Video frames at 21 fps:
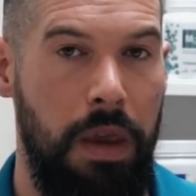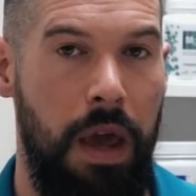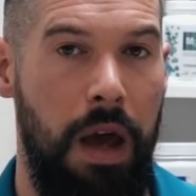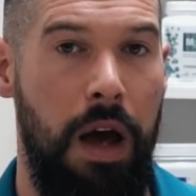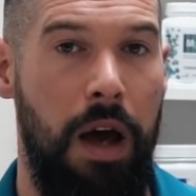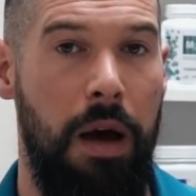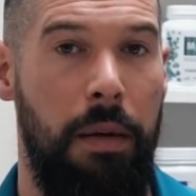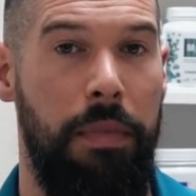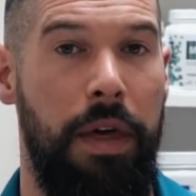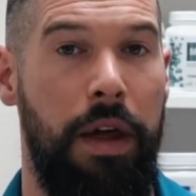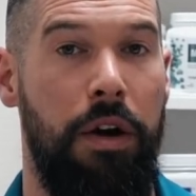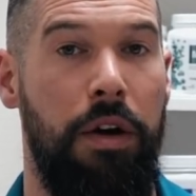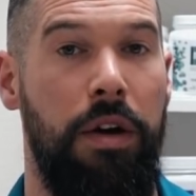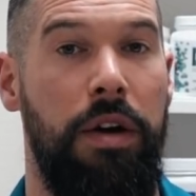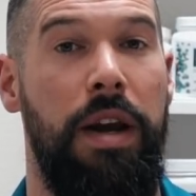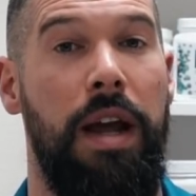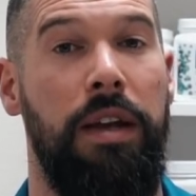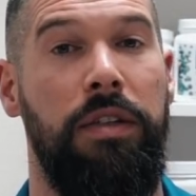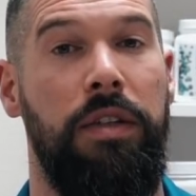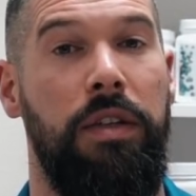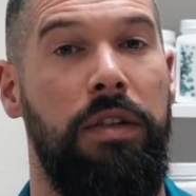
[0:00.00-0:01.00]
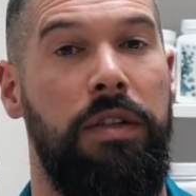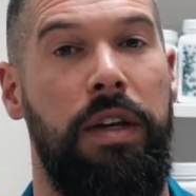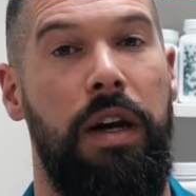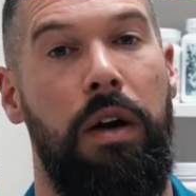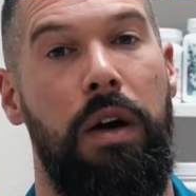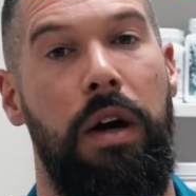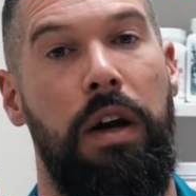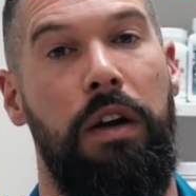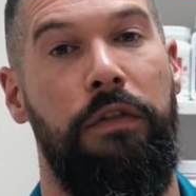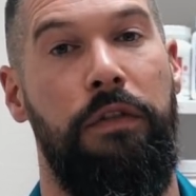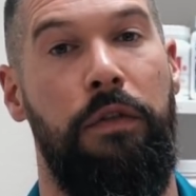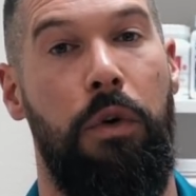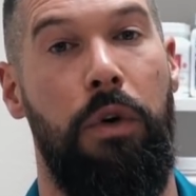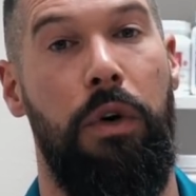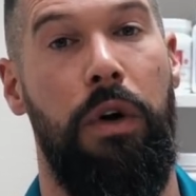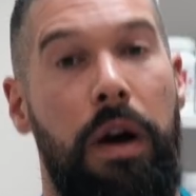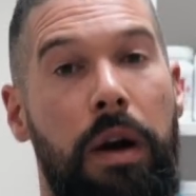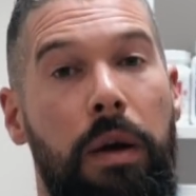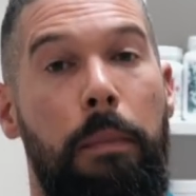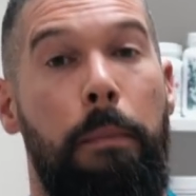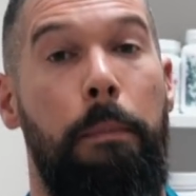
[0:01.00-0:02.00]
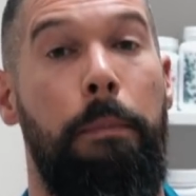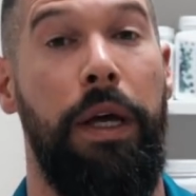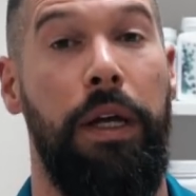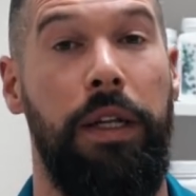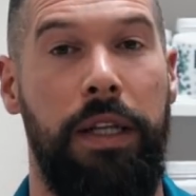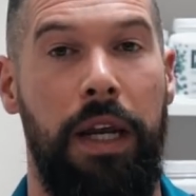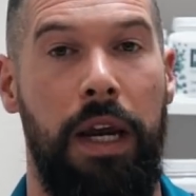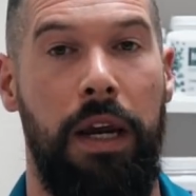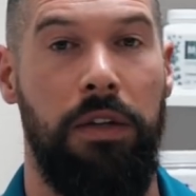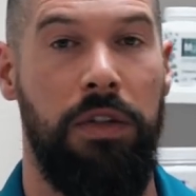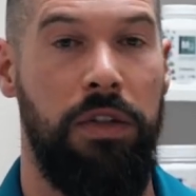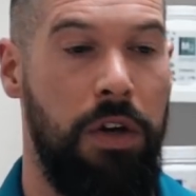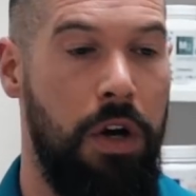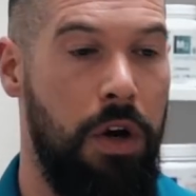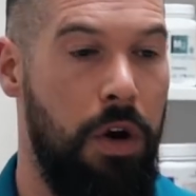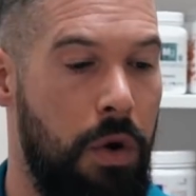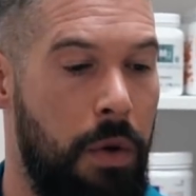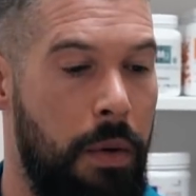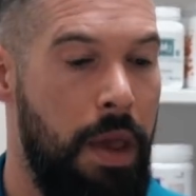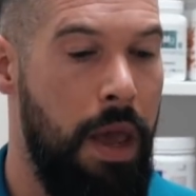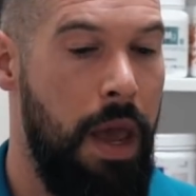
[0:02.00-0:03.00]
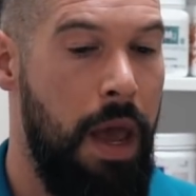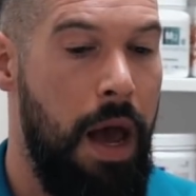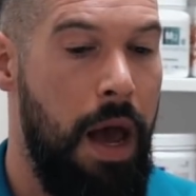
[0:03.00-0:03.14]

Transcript: that are necessary for building. So